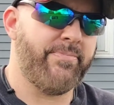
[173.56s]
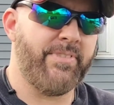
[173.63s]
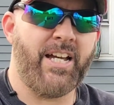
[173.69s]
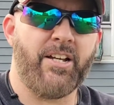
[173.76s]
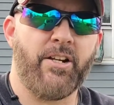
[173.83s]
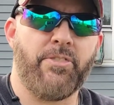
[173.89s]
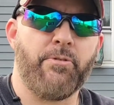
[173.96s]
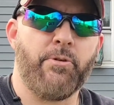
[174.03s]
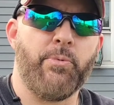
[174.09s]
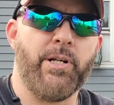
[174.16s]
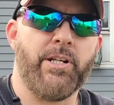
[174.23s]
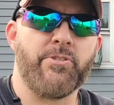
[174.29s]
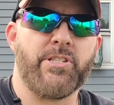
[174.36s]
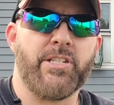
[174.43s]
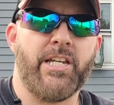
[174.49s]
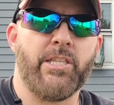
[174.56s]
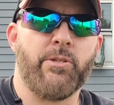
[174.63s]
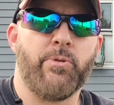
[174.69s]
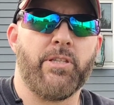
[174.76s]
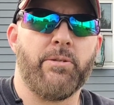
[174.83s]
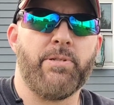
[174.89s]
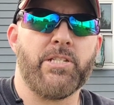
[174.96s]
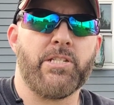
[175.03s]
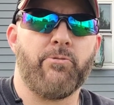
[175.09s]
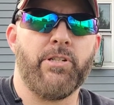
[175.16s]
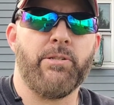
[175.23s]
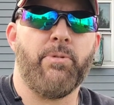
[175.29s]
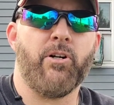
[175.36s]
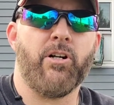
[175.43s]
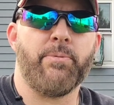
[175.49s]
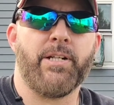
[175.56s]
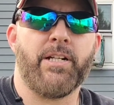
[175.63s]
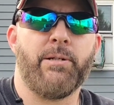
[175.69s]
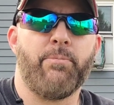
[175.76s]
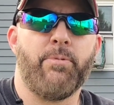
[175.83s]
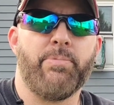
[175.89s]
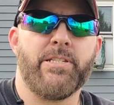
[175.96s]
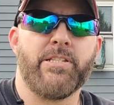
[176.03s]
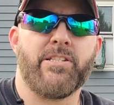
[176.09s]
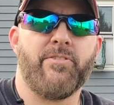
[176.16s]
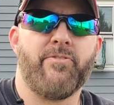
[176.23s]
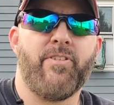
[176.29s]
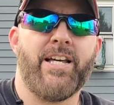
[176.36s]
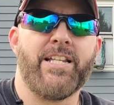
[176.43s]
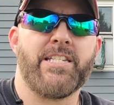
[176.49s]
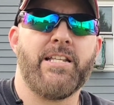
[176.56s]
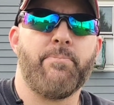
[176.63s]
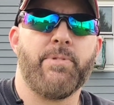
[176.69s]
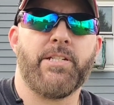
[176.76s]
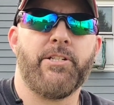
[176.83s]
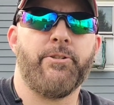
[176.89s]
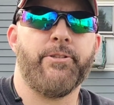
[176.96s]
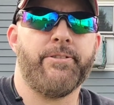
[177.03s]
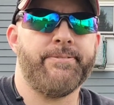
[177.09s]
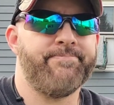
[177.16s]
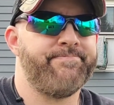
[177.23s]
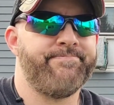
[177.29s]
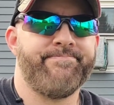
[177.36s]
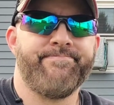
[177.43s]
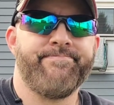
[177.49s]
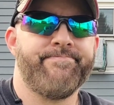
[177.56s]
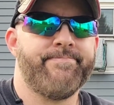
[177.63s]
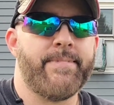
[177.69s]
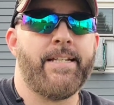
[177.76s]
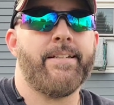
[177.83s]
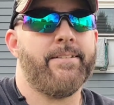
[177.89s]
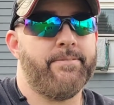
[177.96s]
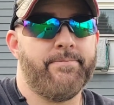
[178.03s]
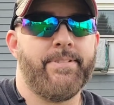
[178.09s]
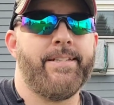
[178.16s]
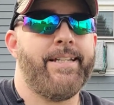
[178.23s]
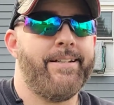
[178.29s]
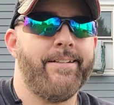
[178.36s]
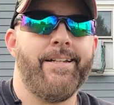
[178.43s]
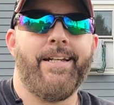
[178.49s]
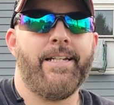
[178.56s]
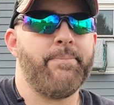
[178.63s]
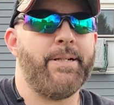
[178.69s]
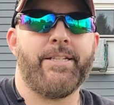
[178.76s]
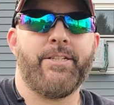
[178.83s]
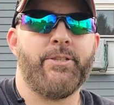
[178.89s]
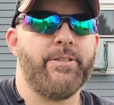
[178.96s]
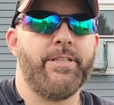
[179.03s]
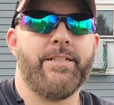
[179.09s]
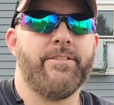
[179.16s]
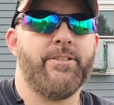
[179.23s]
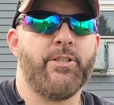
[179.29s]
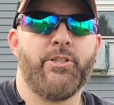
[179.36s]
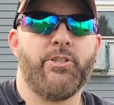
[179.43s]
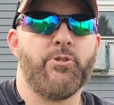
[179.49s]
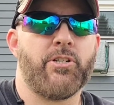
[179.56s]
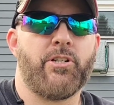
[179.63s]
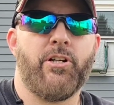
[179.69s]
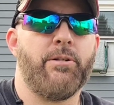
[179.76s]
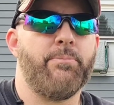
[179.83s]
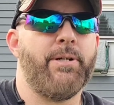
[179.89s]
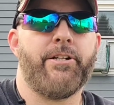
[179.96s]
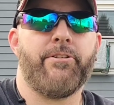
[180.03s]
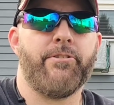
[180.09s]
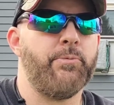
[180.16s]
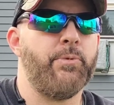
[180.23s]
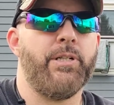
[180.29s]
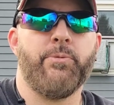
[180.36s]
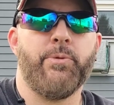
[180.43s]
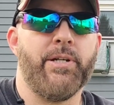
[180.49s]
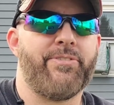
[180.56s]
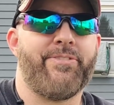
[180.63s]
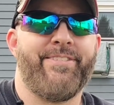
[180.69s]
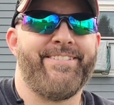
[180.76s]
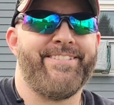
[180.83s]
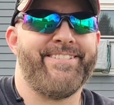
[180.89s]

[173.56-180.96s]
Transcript: I could have threw one of those together with a piece of rebar and a couple pieces of flat step material. Yeah, anybody can do that. You can use a car battery to weld with.